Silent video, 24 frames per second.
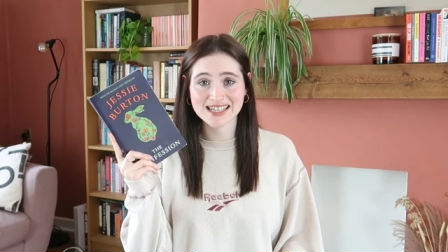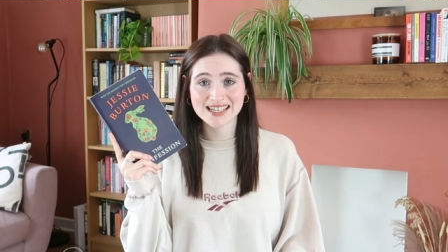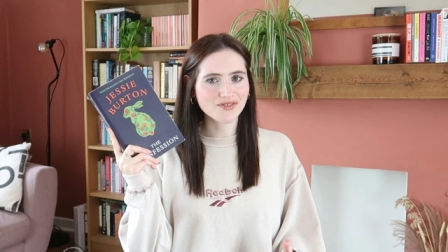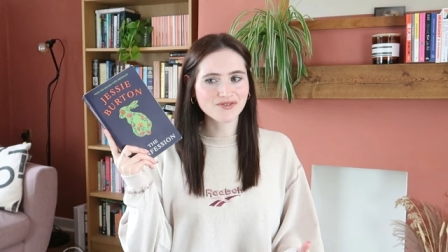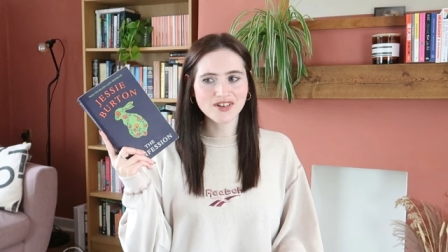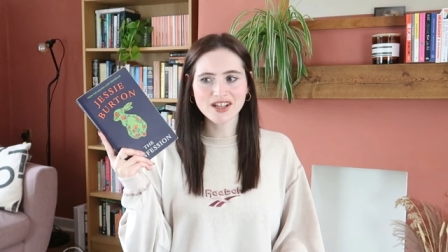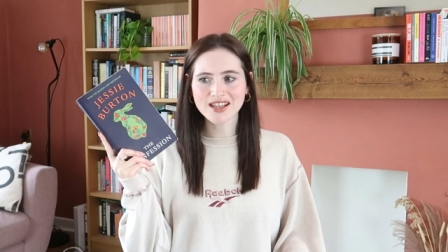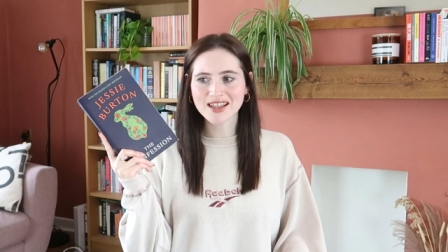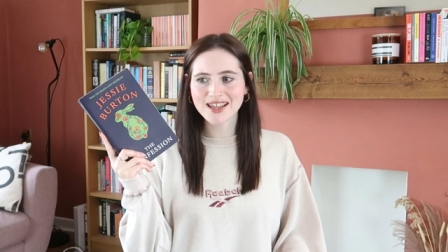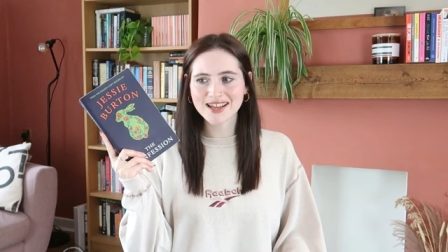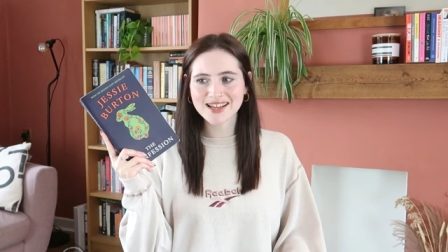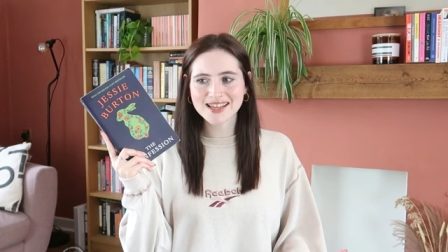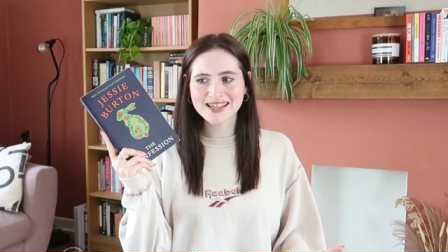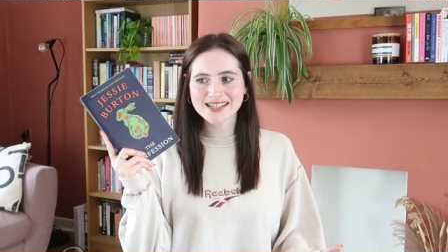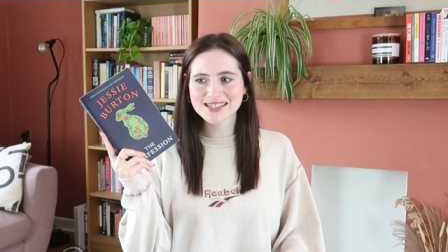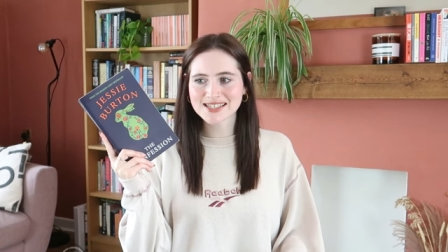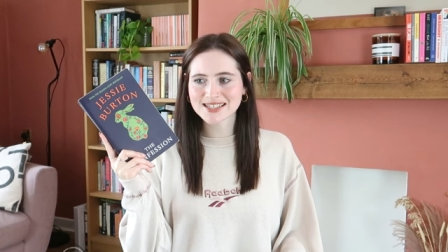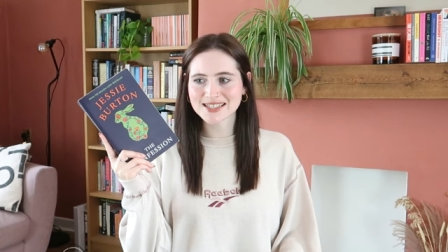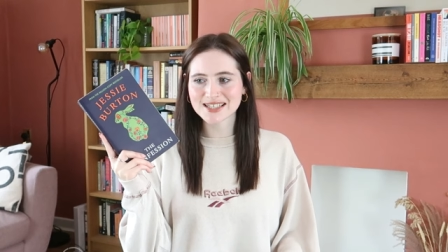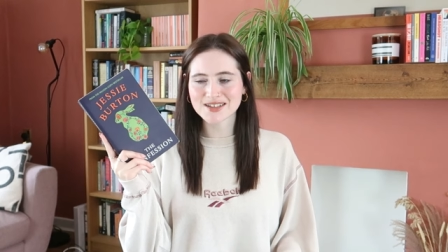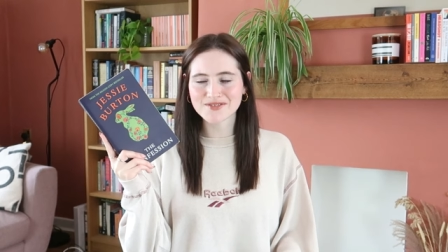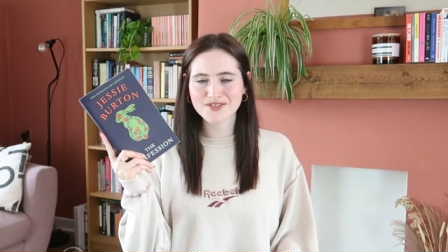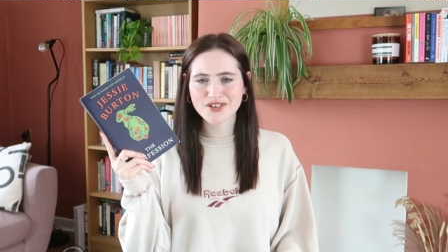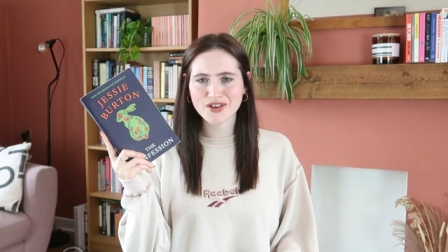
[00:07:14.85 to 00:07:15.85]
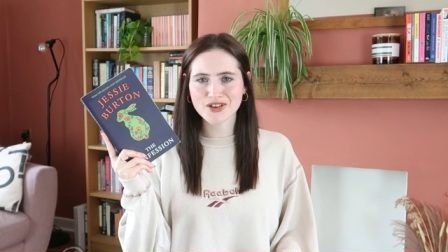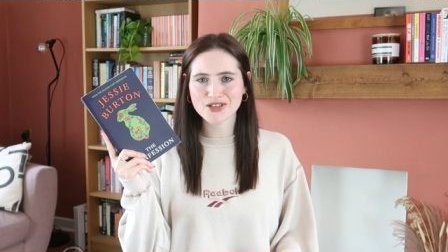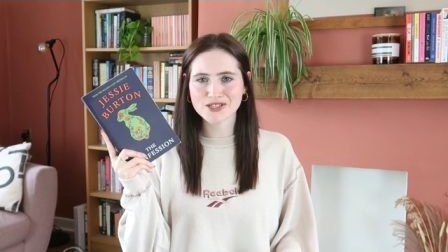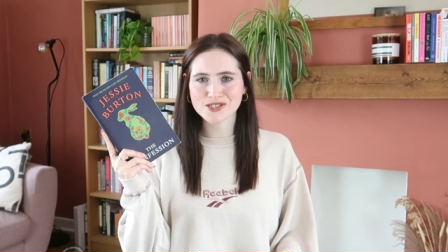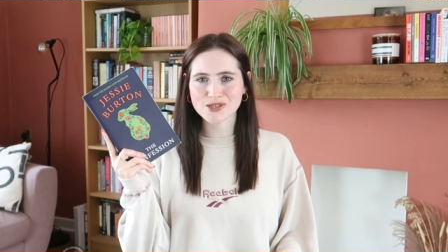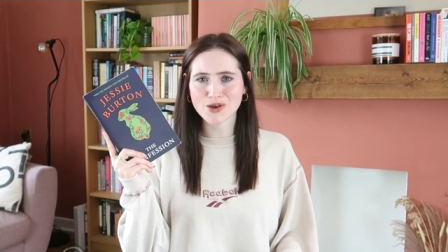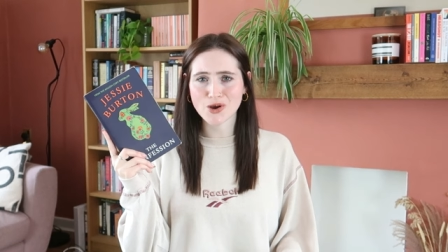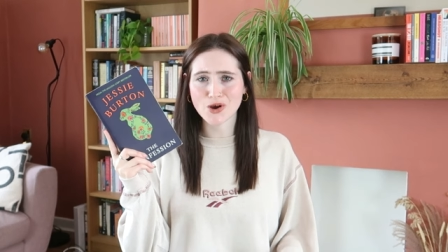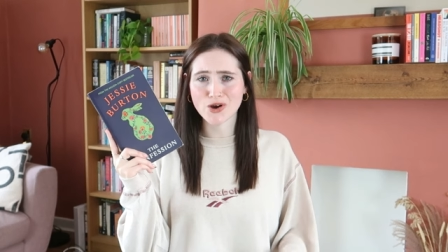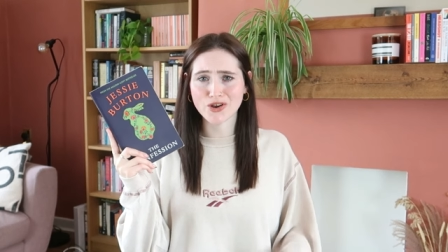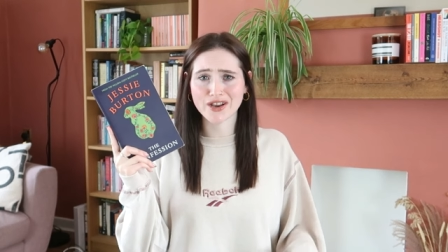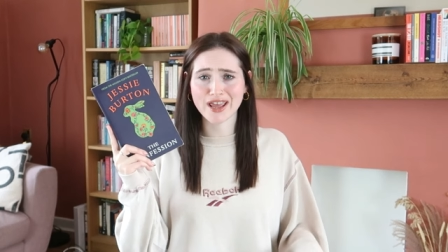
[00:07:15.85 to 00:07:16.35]
I felt like it
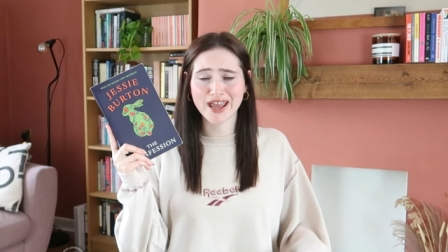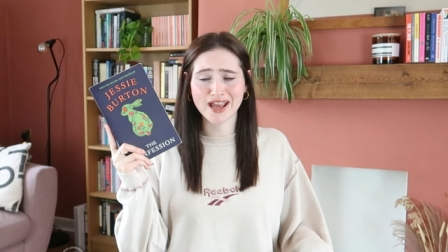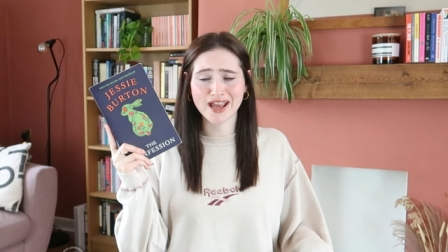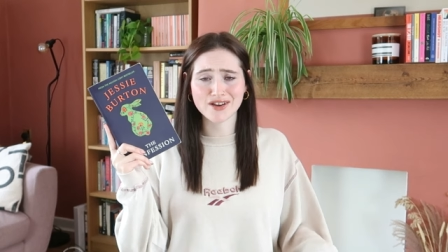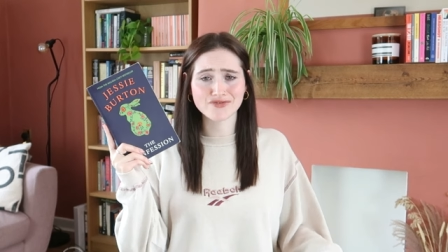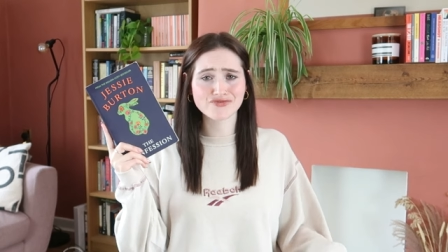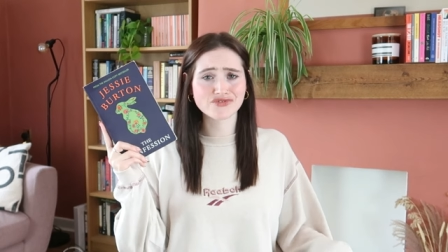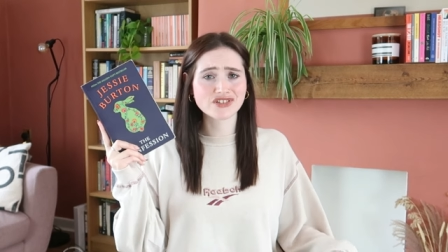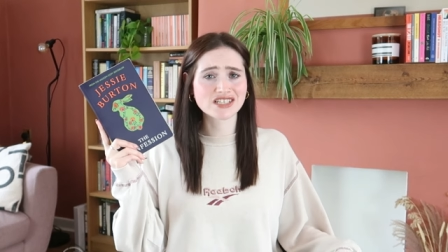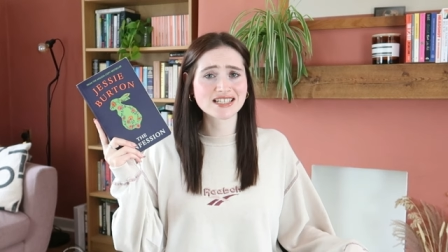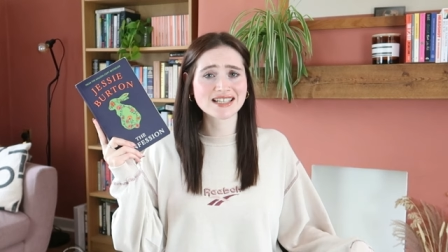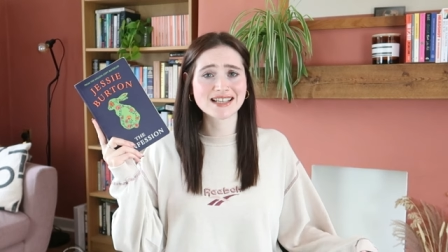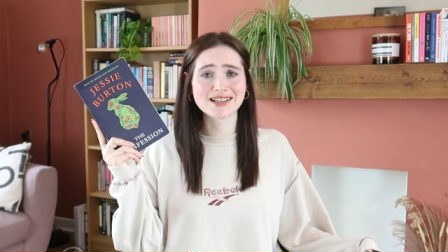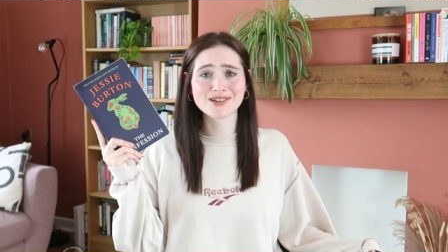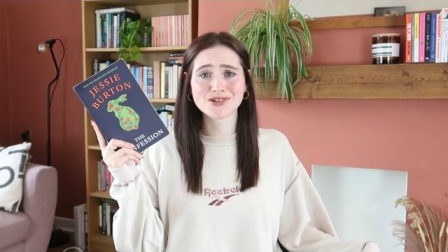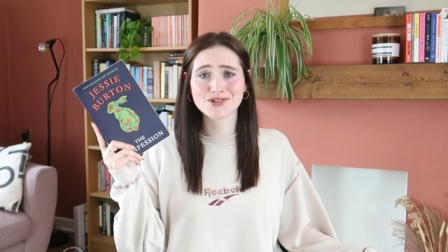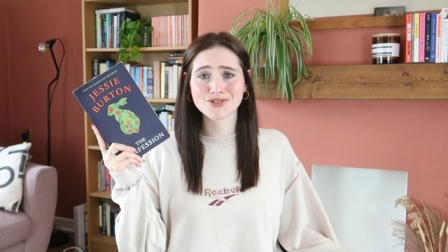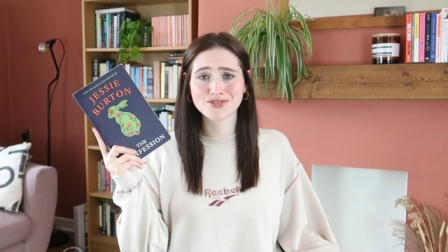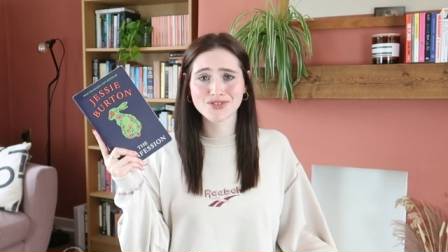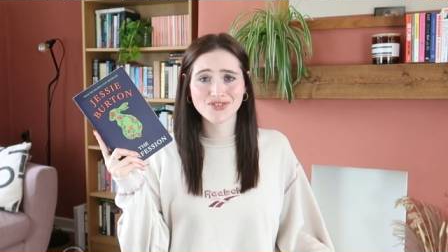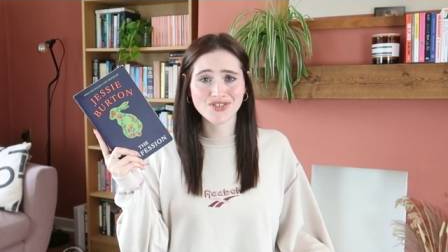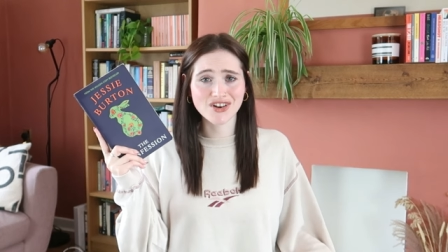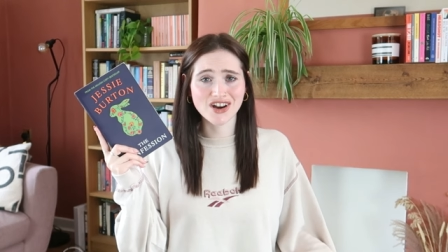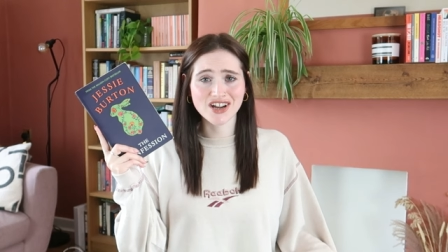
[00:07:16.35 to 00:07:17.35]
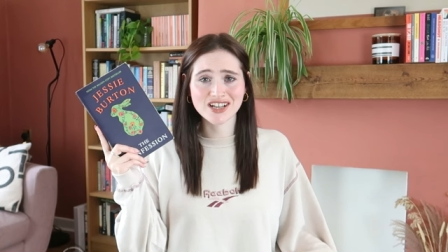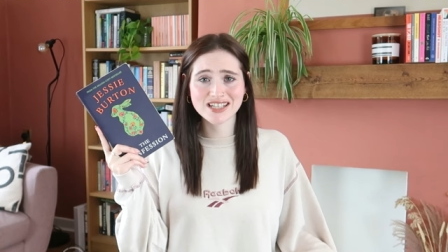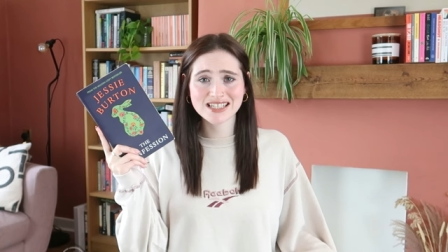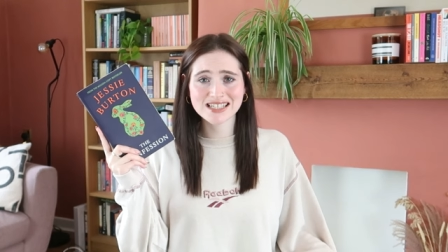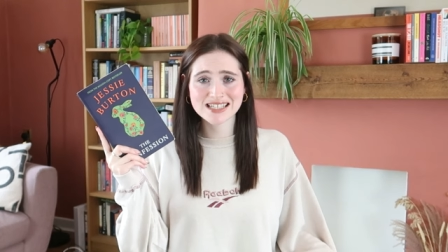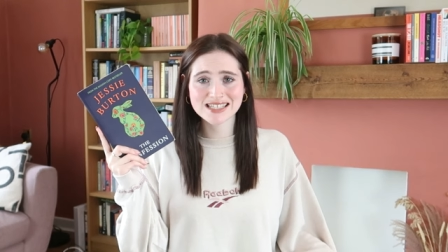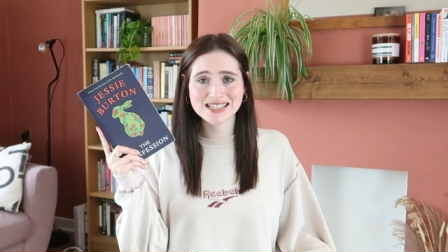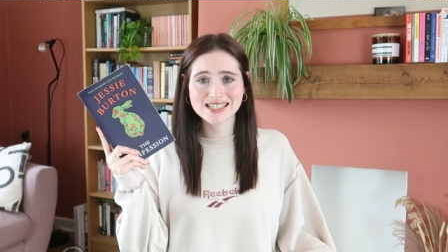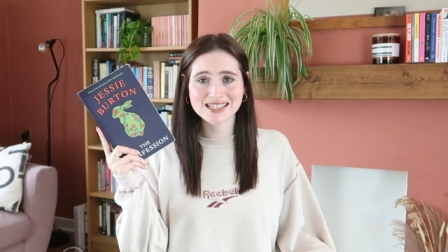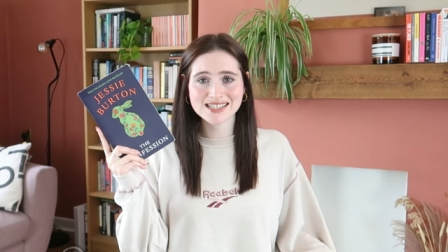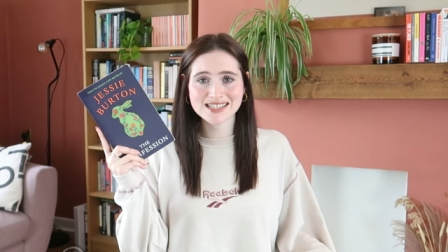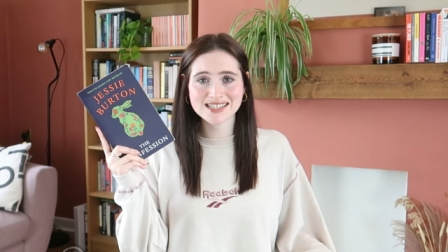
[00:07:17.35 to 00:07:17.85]
delivered on every single
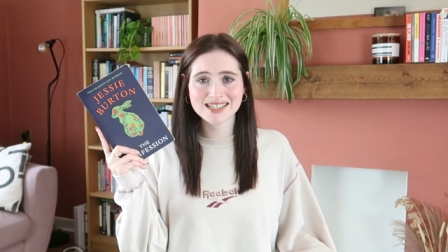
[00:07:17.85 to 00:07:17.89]
front